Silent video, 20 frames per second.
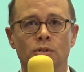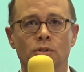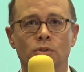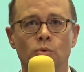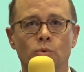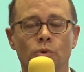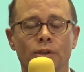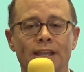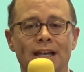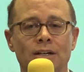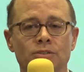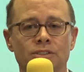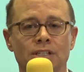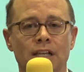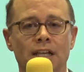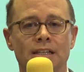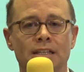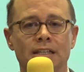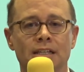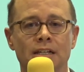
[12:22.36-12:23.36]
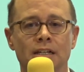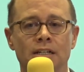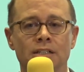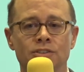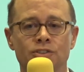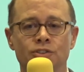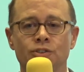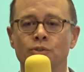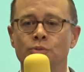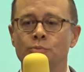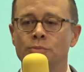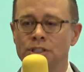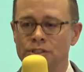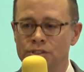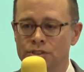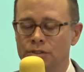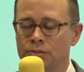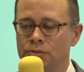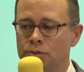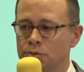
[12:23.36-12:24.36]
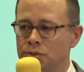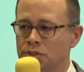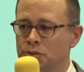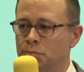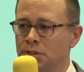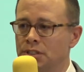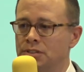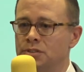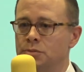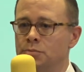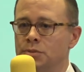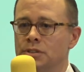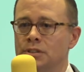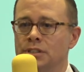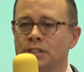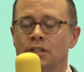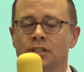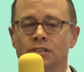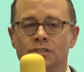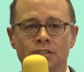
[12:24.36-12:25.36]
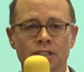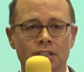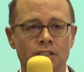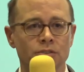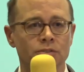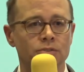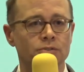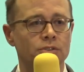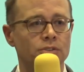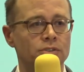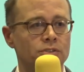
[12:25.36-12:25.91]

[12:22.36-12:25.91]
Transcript: without taking on too much of the responsibility ourselves,